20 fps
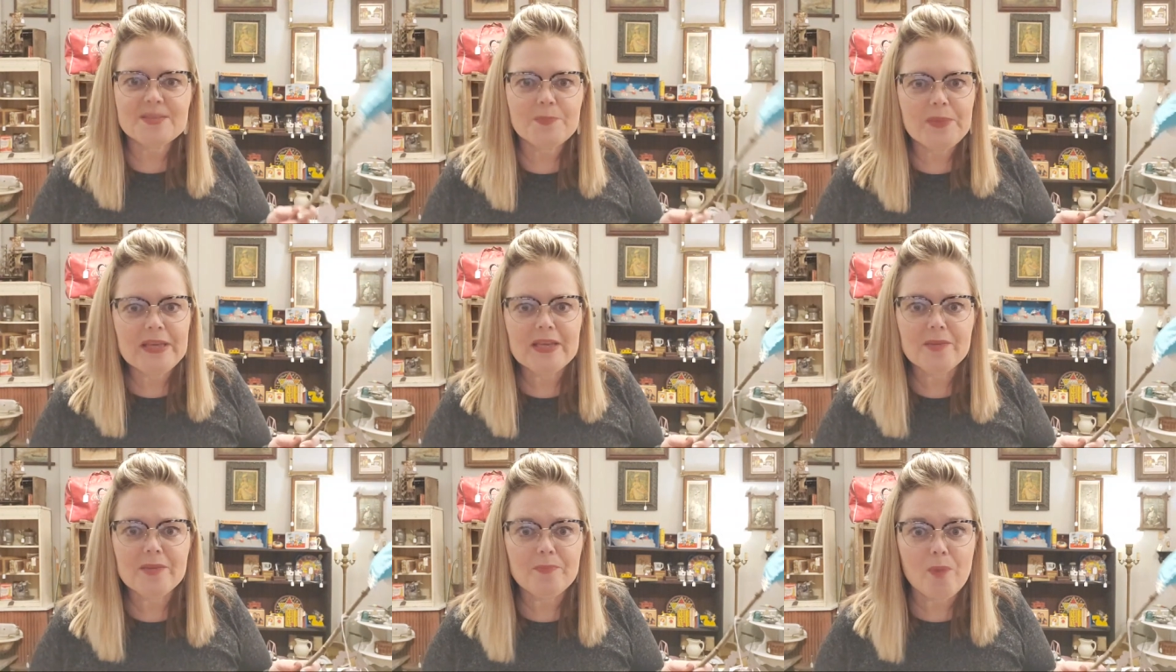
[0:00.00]

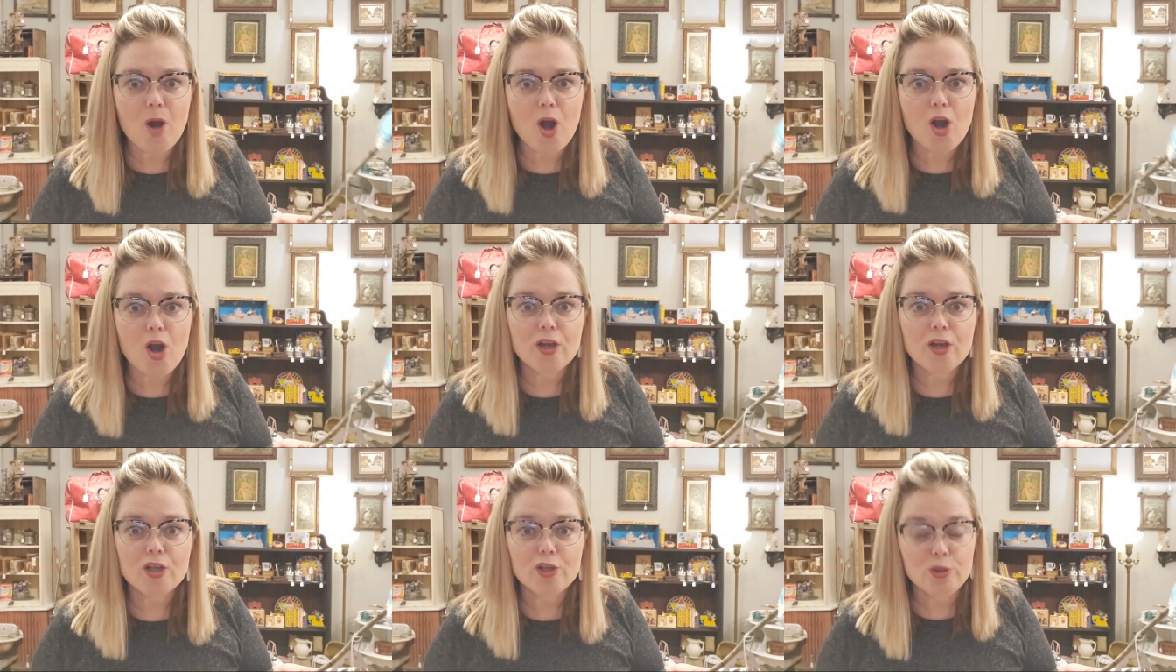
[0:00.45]
B and
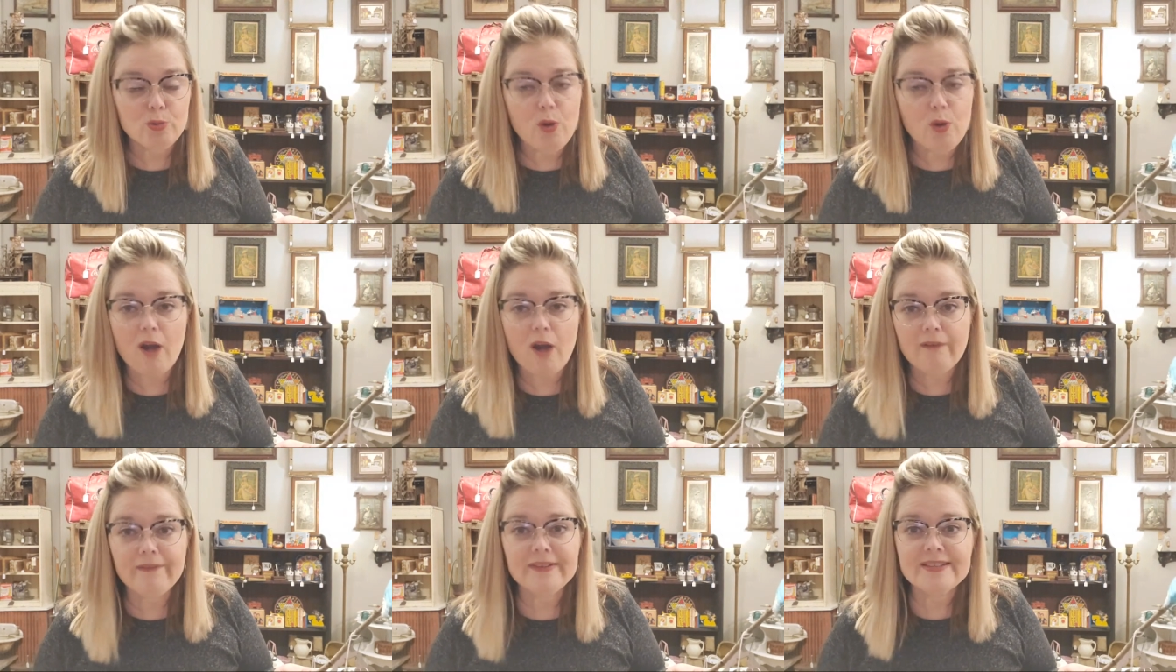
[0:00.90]
Bark, you
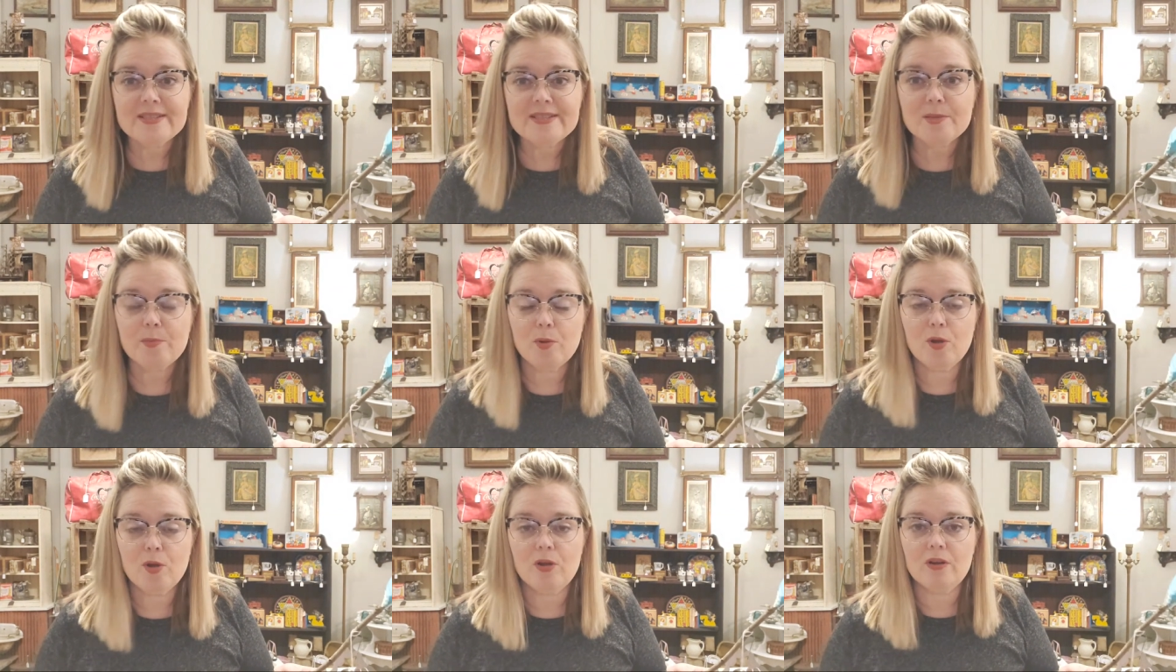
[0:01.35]
are
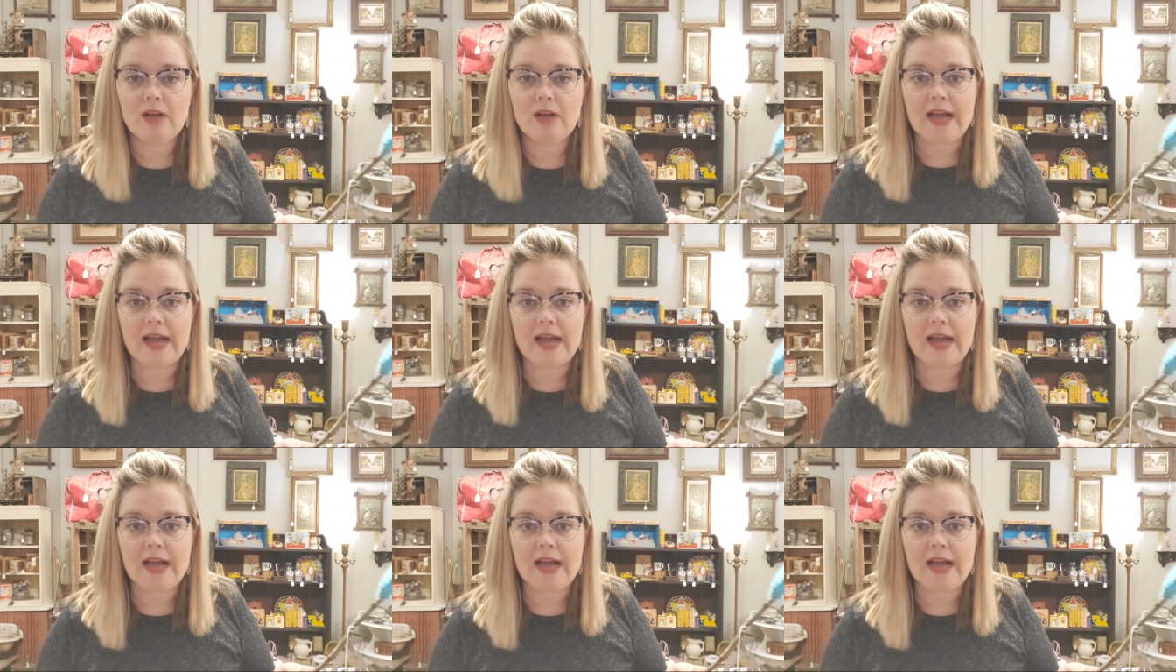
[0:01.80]
visible.